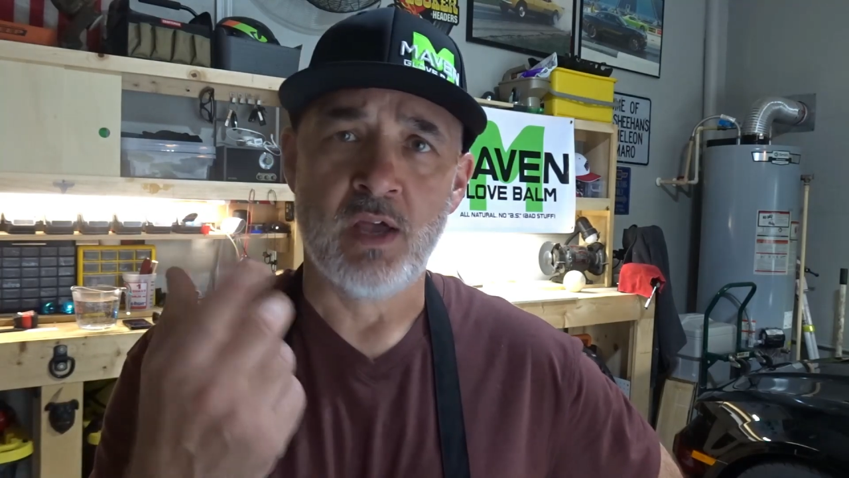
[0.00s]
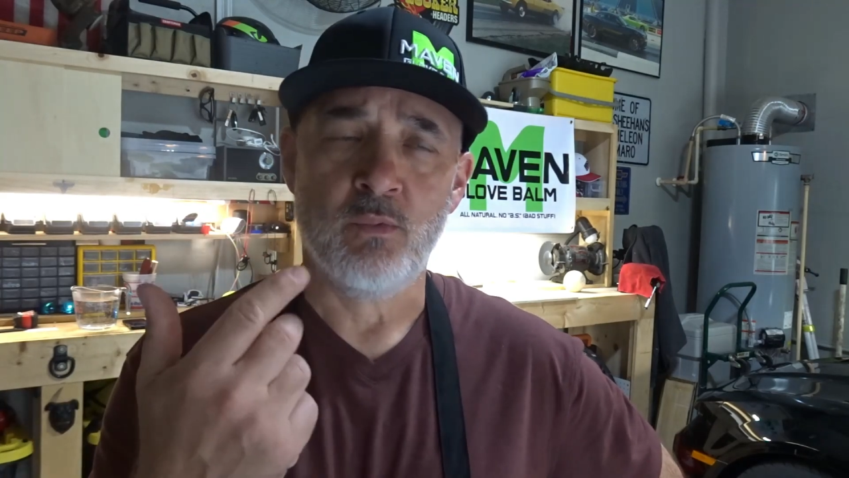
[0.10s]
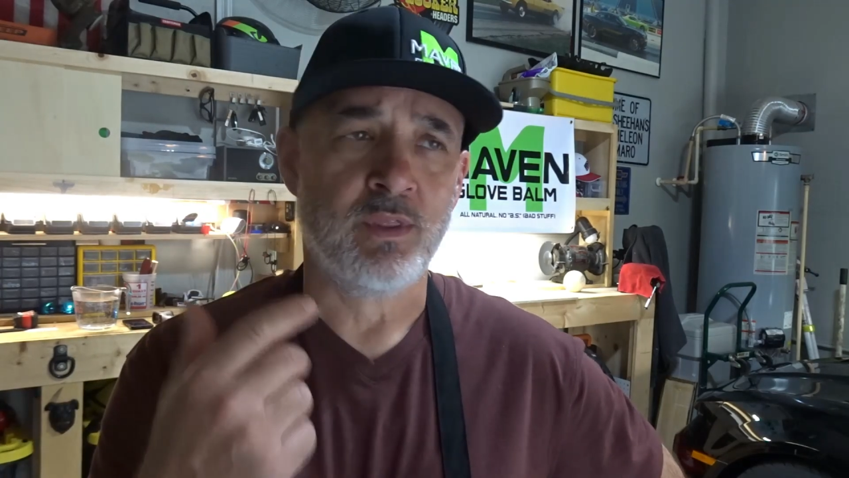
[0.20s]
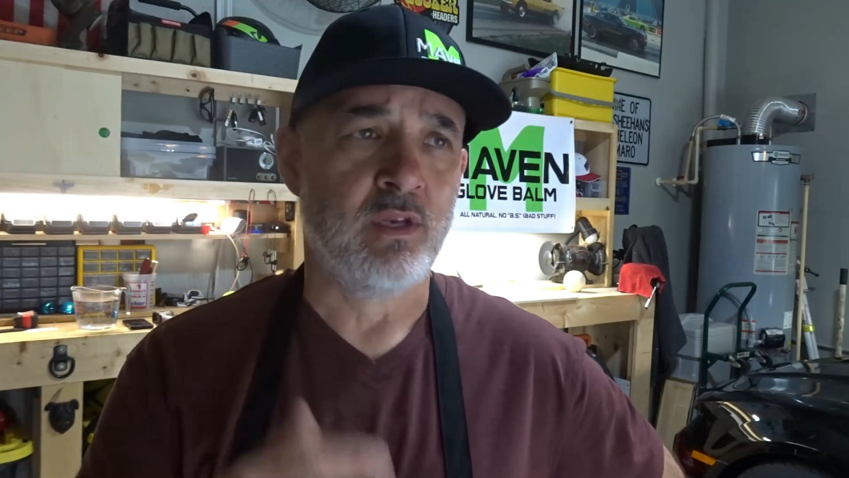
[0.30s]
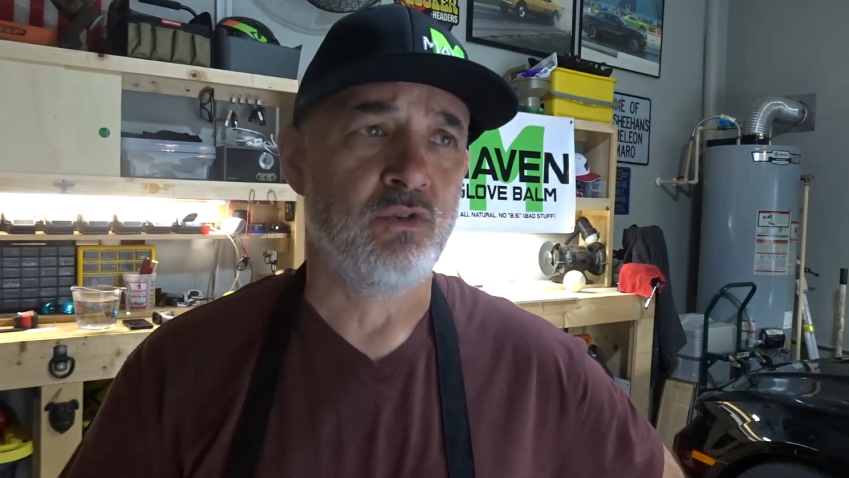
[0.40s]

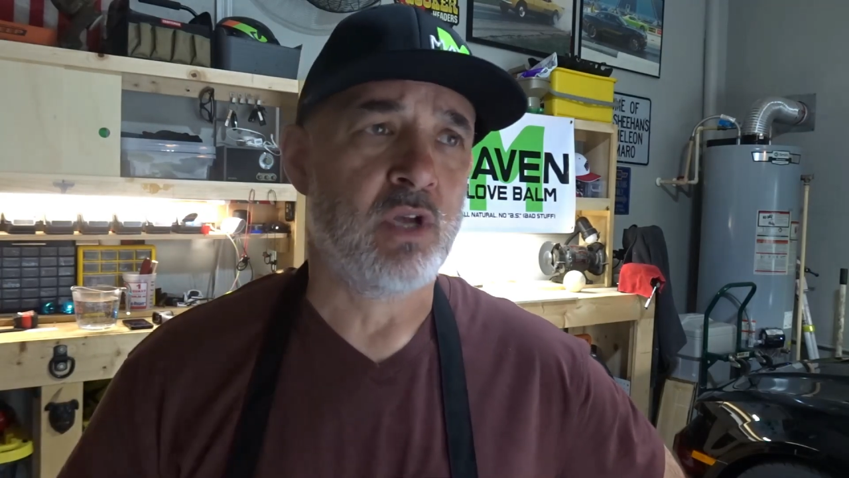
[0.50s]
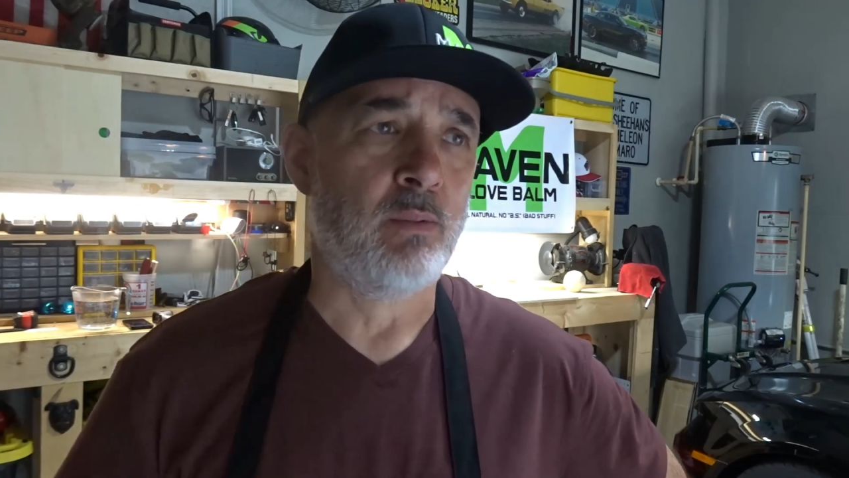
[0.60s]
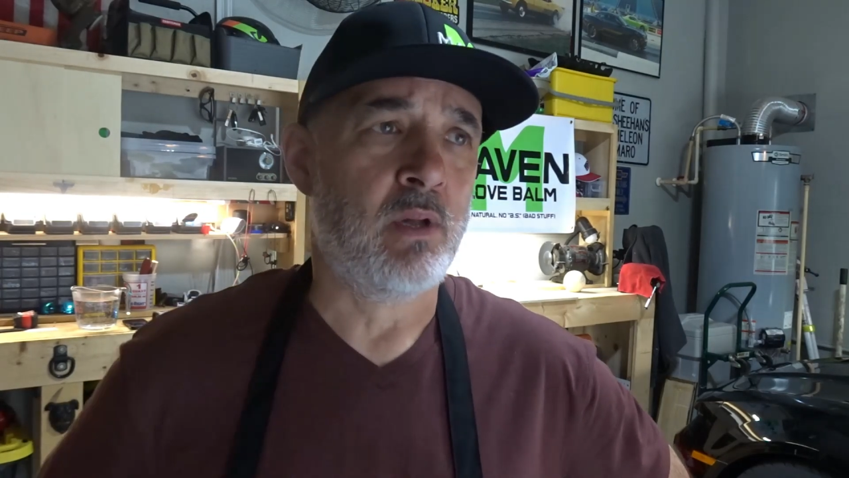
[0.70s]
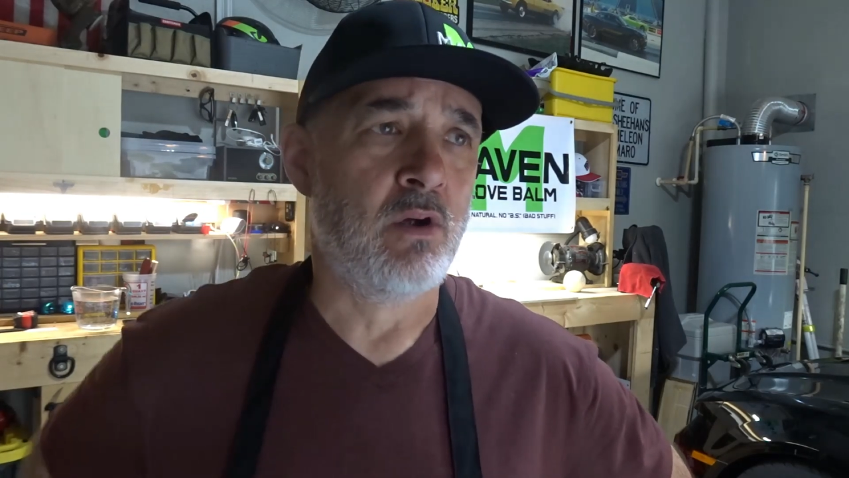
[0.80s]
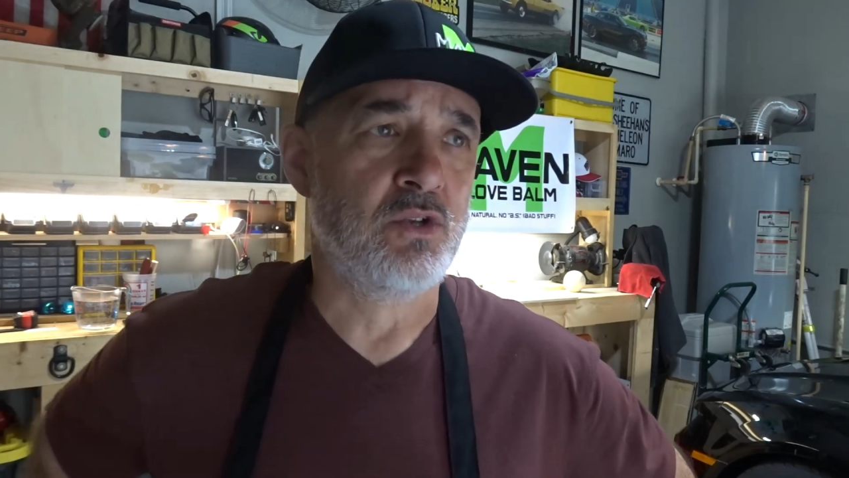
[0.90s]
within a
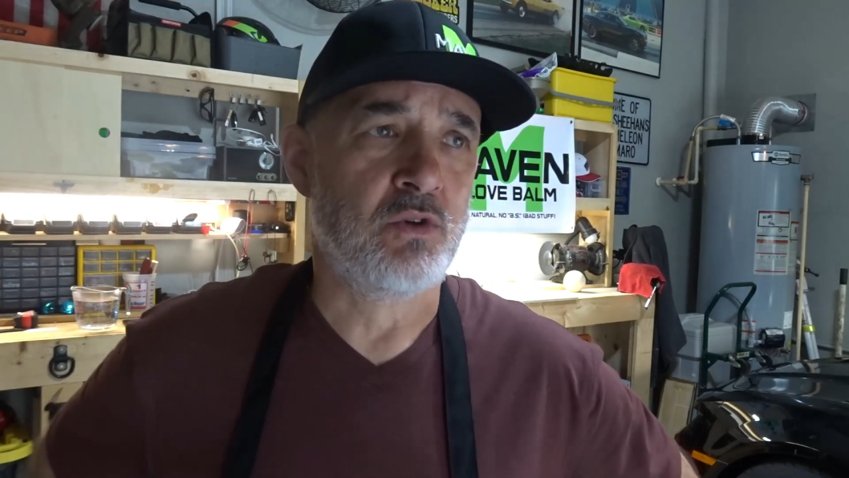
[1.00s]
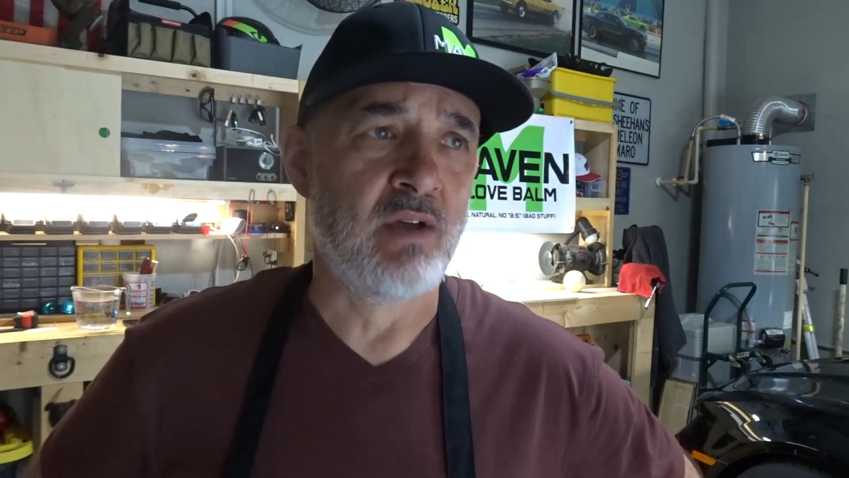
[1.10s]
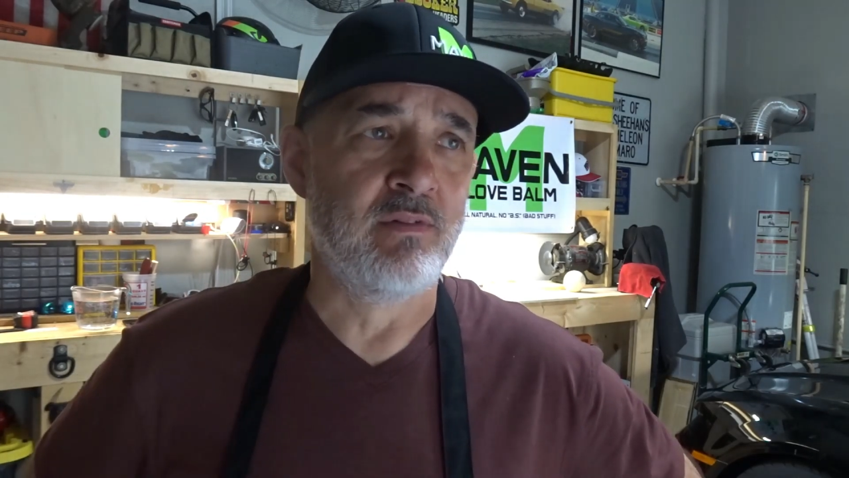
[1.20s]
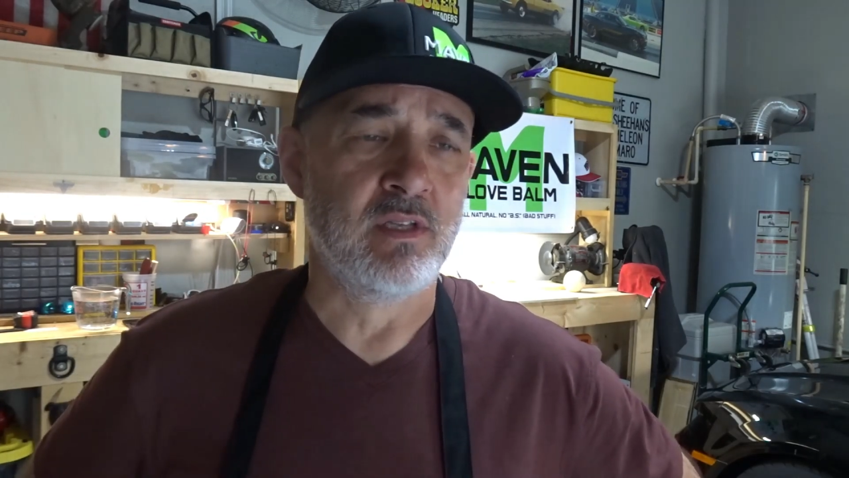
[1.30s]
couple hours driving